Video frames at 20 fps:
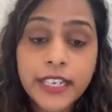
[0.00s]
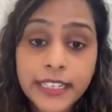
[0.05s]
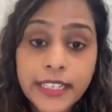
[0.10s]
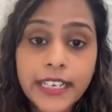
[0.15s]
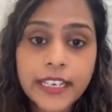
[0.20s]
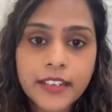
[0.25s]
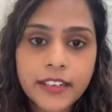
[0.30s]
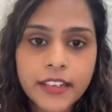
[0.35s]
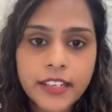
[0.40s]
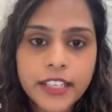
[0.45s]

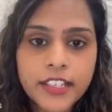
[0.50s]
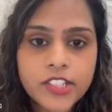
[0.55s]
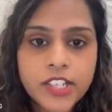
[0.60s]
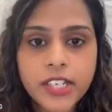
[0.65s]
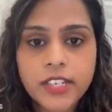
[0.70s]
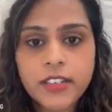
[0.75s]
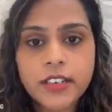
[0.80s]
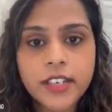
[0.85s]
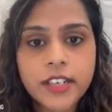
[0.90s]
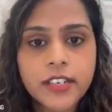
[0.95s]
can
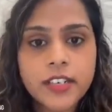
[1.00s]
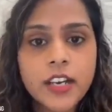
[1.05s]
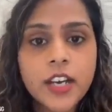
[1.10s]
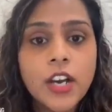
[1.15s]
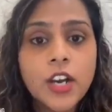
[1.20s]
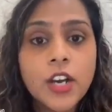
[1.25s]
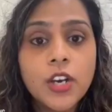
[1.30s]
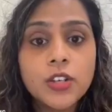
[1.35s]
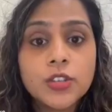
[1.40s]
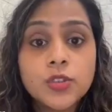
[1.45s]
regenerate.
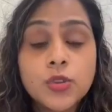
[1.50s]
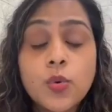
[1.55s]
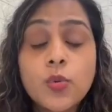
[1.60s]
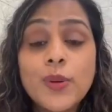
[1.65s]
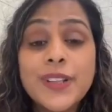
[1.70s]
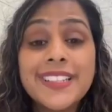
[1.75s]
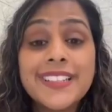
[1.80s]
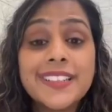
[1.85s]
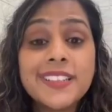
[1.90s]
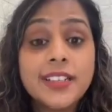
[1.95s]
So
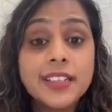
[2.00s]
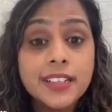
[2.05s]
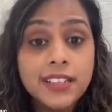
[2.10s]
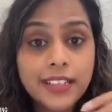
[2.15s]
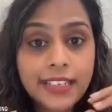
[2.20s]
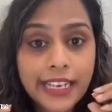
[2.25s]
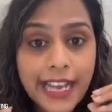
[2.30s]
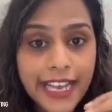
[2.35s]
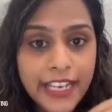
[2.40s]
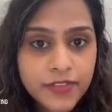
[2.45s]
with
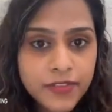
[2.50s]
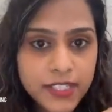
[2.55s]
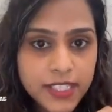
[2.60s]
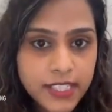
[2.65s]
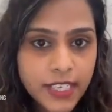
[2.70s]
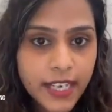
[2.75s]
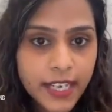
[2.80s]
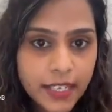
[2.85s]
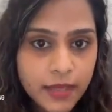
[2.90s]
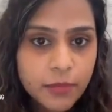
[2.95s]

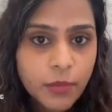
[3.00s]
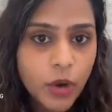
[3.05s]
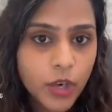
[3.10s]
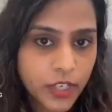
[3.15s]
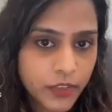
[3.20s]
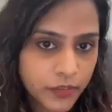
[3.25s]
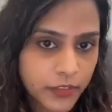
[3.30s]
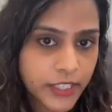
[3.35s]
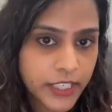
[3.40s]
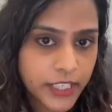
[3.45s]
lifestyle
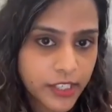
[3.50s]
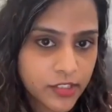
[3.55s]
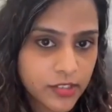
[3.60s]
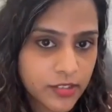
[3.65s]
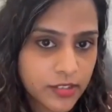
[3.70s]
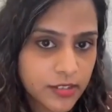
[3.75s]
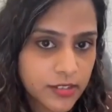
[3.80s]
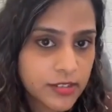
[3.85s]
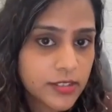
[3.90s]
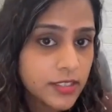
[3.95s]

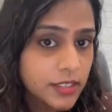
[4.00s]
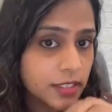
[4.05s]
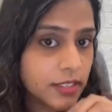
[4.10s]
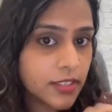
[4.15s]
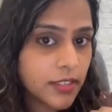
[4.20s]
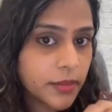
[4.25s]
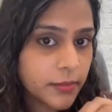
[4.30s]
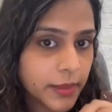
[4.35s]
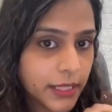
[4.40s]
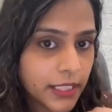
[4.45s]
modifications,
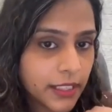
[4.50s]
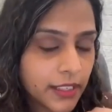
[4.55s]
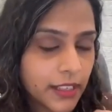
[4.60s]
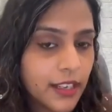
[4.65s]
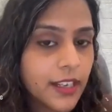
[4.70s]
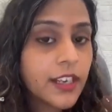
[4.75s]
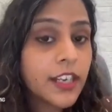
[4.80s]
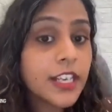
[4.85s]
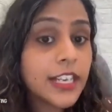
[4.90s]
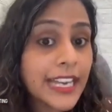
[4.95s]
hear me,
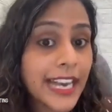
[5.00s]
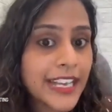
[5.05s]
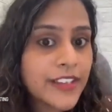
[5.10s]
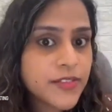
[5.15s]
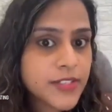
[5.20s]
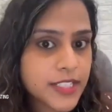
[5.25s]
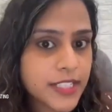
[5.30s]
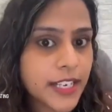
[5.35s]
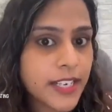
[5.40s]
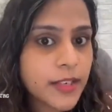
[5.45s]

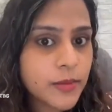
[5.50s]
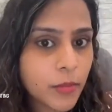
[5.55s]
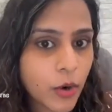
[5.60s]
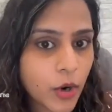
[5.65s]
lifestyle